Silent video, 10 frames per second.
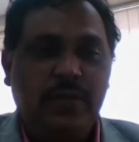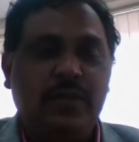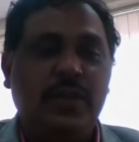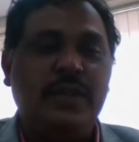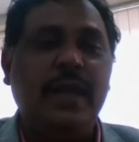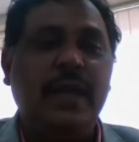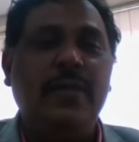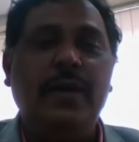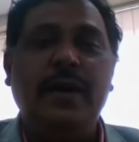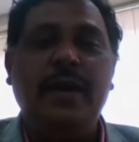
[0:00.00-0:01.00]
So
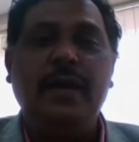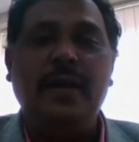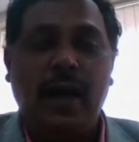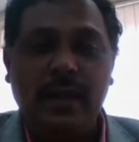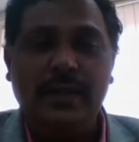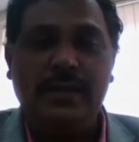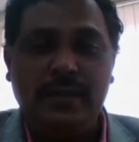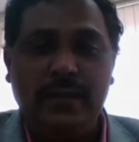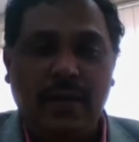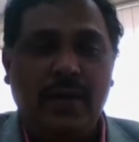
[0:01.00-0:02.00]
sustainability,
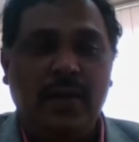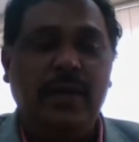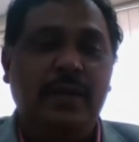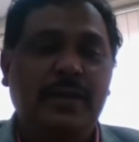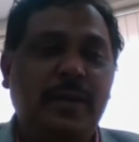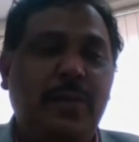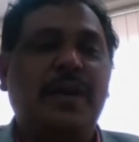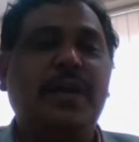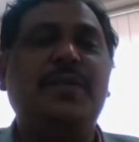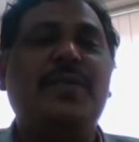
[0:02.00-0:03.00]
as all the
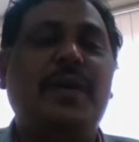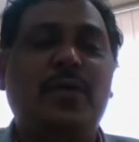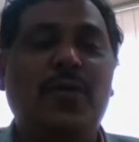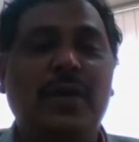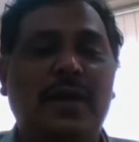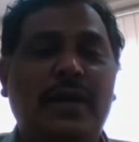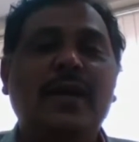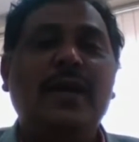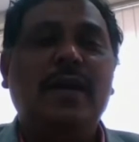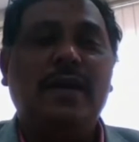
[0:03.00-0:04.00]
participants told, that
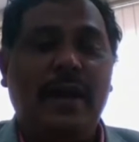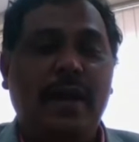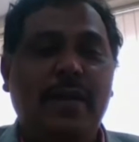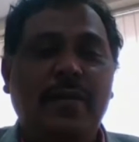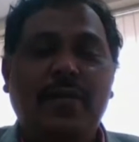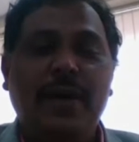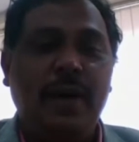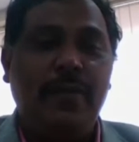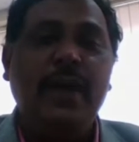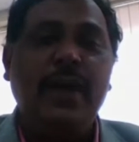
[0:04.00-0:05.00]
there are different
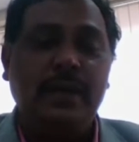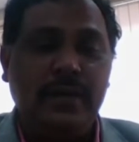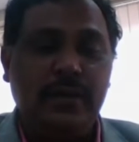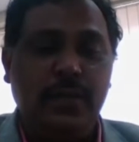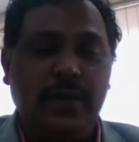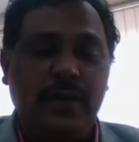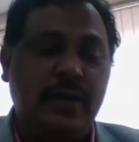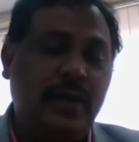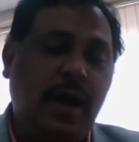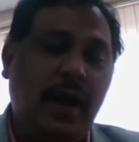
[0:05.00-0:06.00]
definitions, but
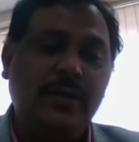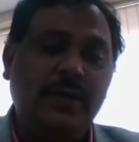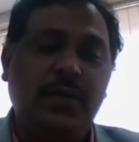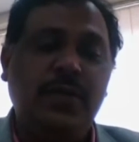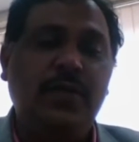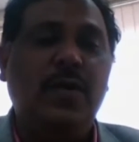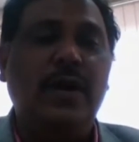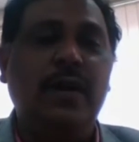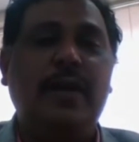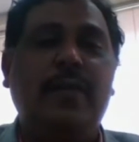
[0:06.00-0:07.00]
as per the
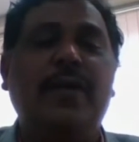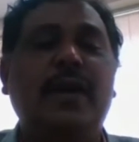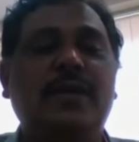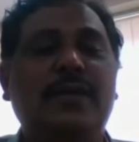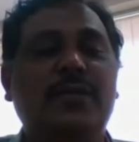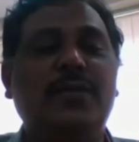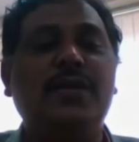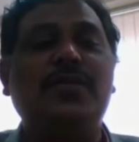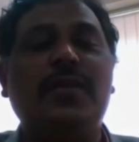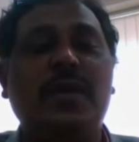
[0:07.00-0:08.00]
world definition,
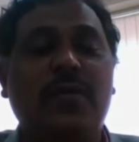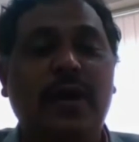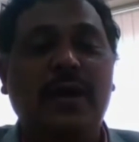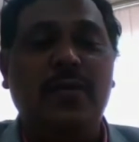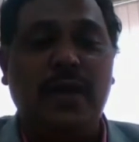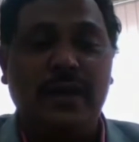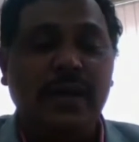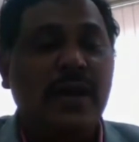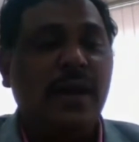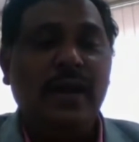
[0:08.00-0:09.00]
which we are going
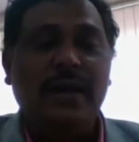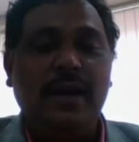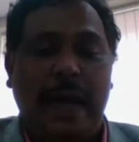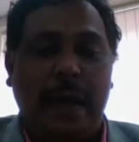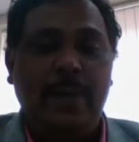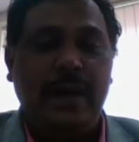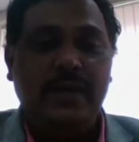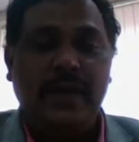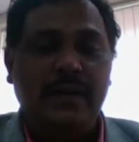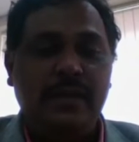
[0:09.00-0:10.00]
towards, the
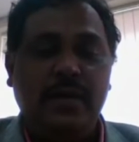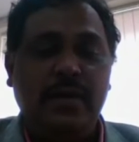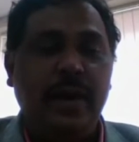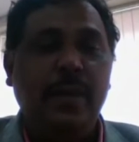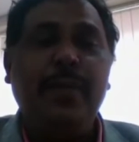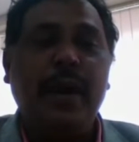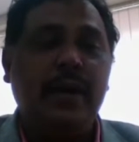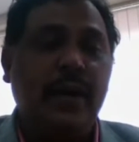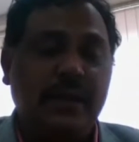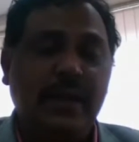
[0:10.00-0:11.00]
climate change or
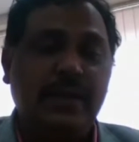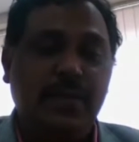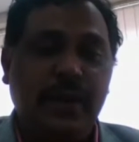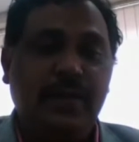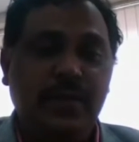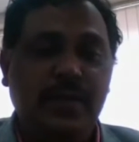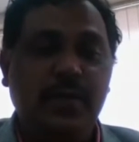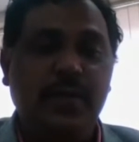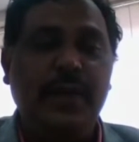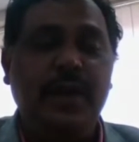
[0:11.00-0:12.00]
impact assessment, which
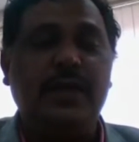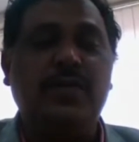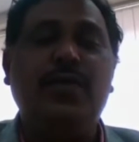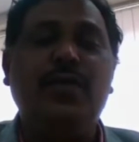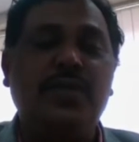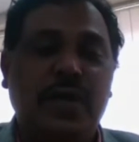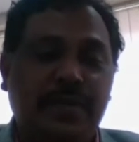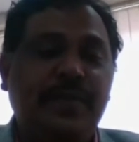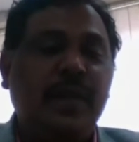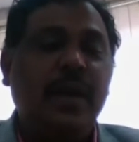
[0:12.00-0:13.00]
will be next future.
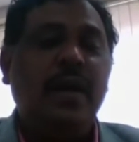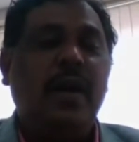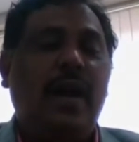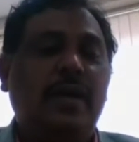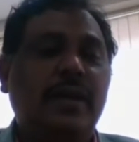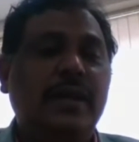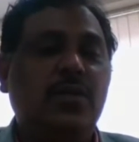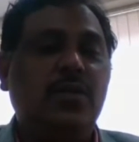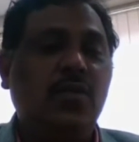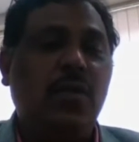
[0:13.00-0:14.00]
And these
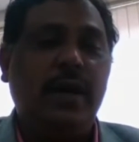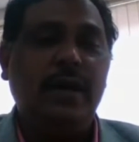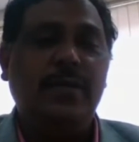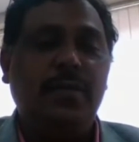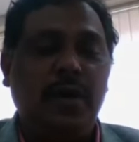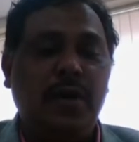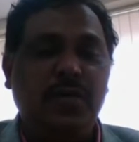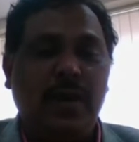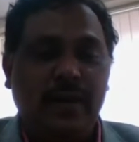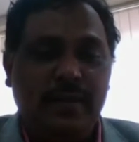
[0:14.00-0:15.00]
two words is a
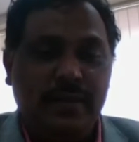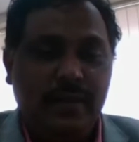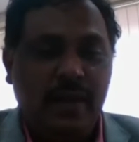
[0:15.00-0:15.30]
buzzword,